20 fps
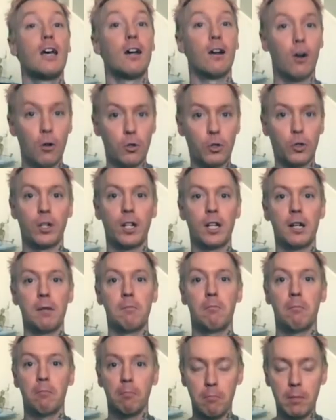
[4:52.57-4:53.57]

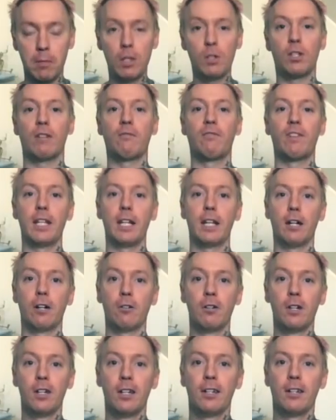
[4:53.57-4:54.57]
ULTRAnumb music video,